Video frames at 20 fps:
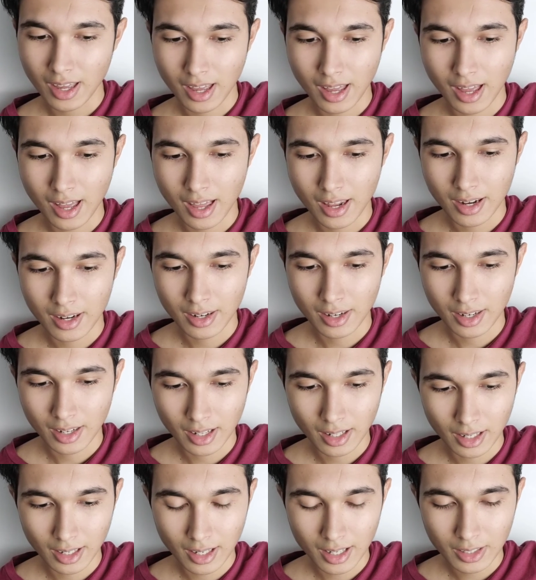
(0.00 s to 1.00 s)

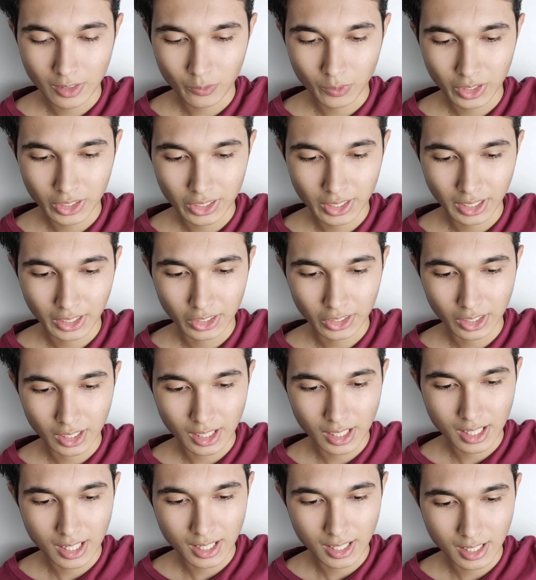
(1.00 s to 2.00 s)
and let we change
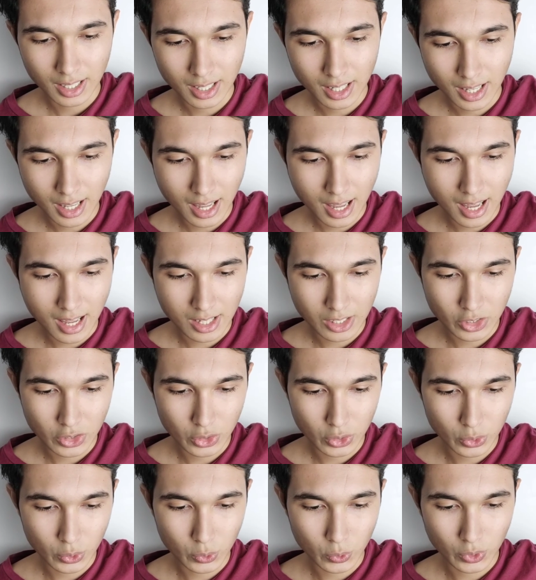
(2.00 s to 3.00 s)
it
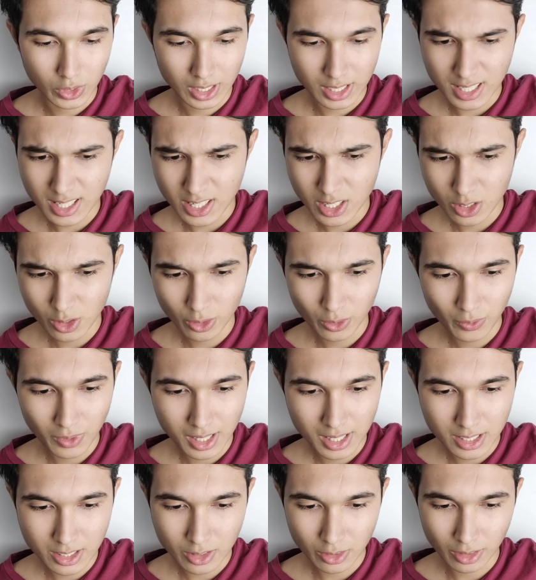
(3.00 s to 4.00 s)
to East or
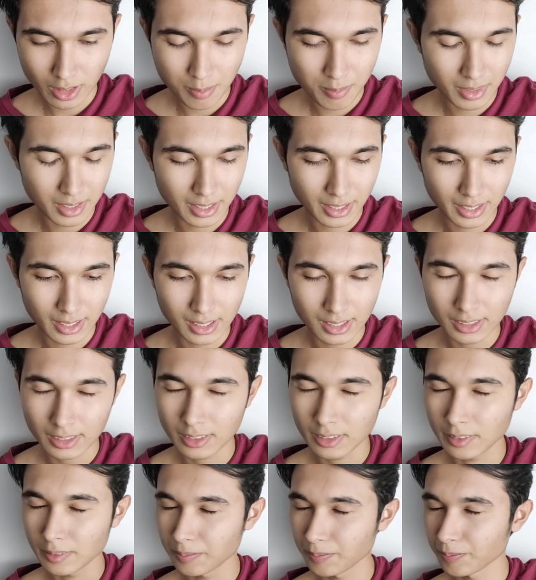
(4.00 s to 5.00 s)
West or
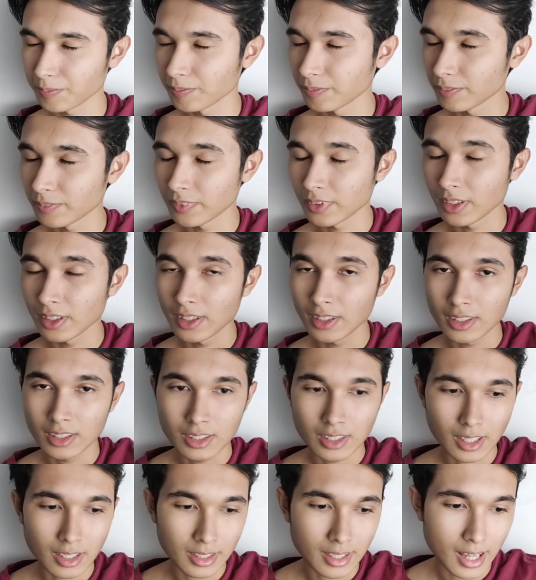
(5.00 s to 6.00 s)
Americas.
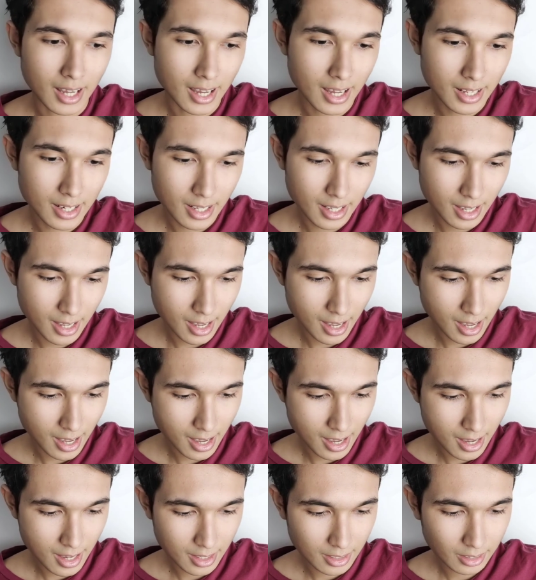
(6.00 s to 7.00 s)
That,
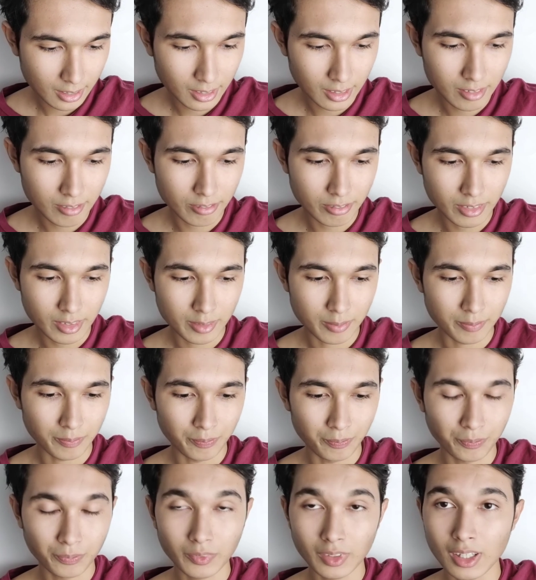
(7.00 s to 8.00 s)
and
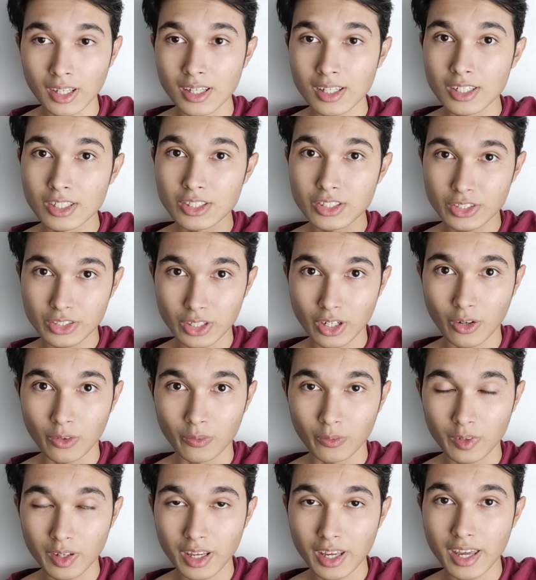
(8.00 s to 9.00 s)
confirm.
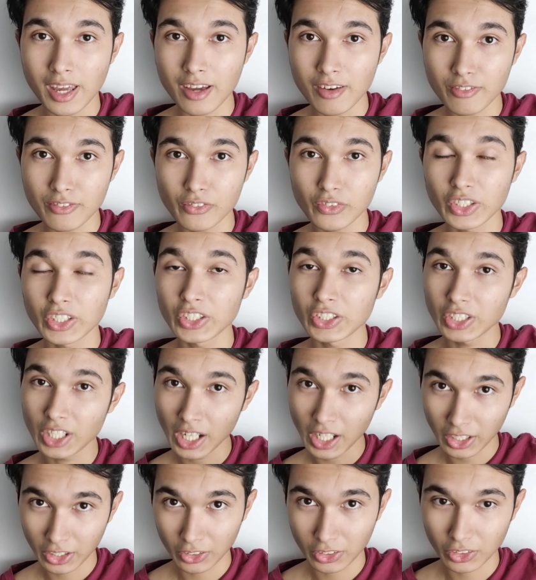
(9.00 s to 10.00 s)
So if we
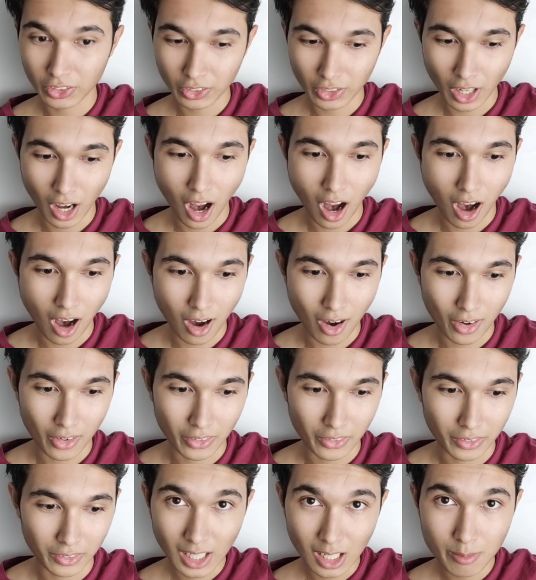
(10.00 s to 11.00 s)
change
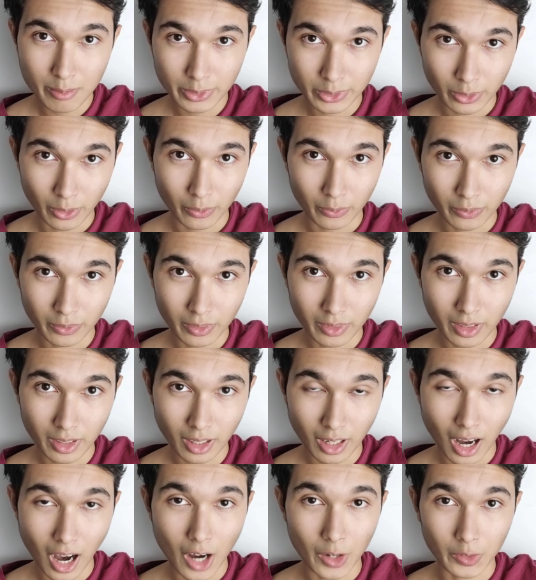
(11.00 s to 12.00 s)
our time zone,
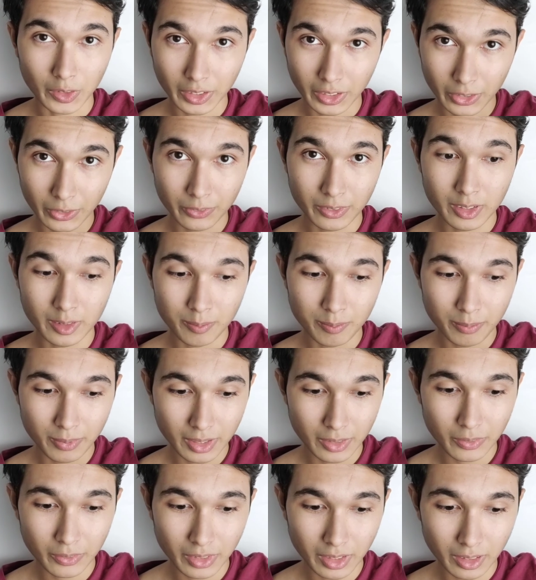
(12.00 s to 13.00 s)
our current
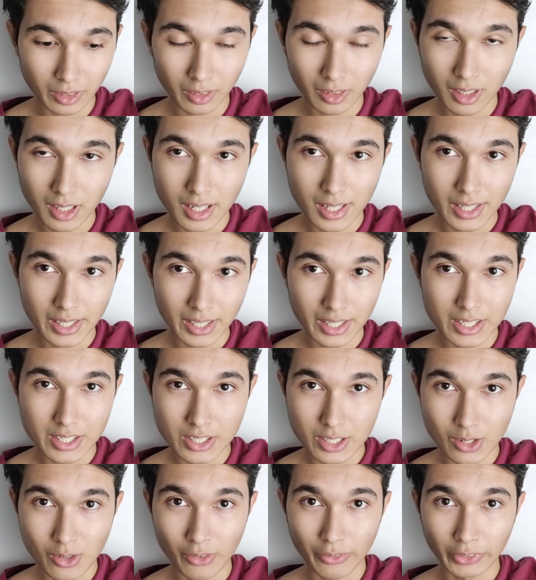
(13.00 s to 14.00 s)
Bereal
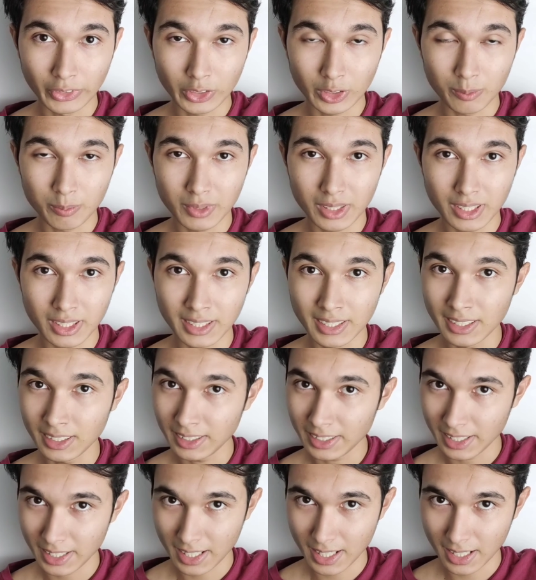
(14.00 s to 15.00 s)
is going to be
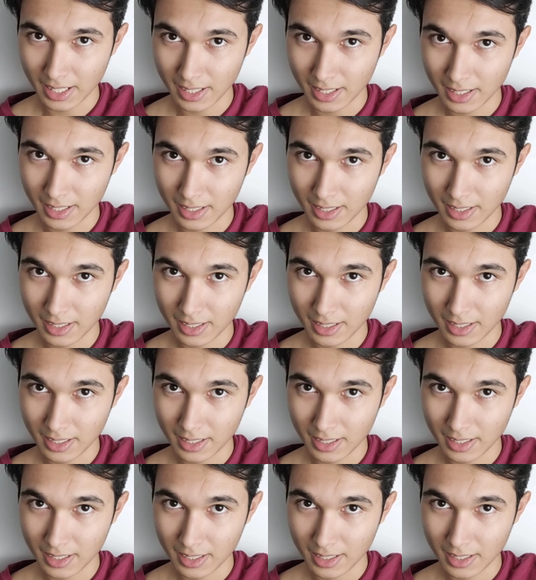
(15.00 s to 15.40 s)
deleted.